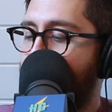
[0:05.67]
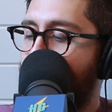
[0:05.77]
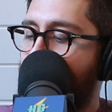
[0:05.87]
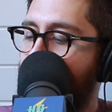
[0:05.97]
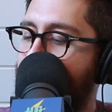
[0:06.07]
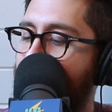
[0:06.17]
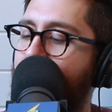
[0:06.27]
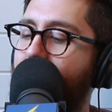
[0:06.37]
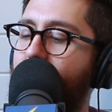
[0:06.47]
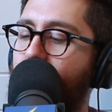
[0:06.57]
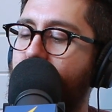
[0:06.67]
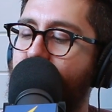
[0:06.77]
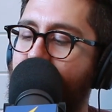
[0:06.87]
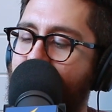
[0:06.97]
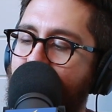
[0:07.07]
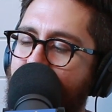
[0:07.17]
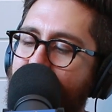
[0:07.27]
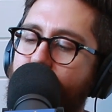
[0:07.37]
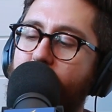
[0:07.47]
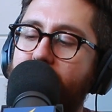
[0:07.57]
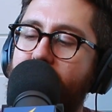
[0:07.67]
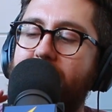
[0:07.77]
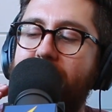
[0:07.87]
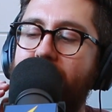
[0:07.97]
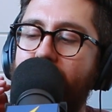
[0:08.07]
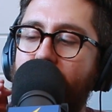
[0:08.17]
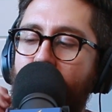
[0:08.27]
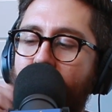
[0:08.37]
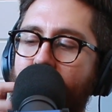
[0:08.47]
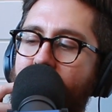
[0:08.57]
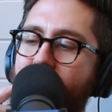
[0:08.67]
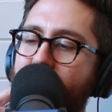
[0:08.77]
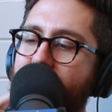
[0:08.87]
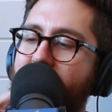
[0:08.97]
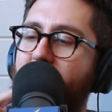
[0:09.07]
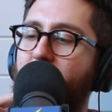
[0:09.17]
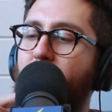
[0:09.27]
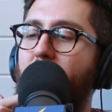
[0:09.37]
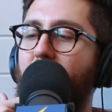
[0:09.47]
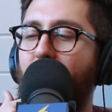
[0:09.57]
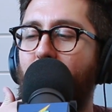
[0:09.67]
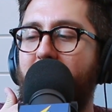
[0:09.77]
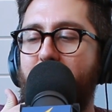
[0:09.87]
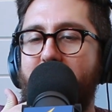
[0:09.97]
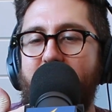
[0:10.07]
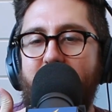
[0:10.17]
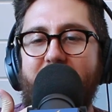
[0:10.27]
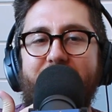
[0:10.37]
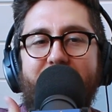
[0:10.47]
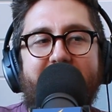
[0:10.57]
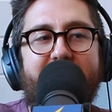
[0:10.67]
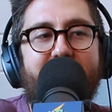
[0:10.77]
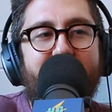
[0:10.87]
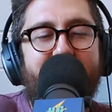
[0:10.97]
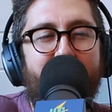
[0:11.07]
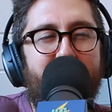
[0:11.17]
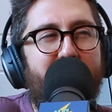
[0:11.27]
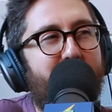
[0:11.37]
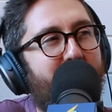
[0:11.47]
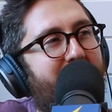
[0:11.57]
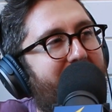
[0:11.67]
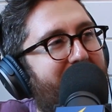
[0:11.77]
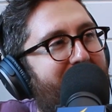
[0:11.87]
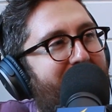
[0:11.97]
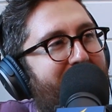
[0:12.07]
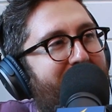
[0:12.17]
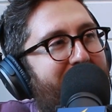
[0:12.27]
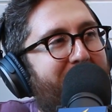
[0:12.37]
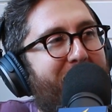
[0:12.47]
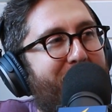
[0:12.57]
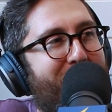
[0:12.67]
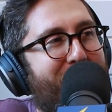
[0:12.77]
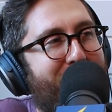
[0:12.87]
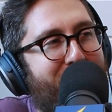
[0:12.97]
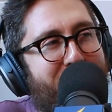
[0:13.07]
We usually have the questions in advance, but we thought, you know what? We're on video. Why don't we do the video debut of...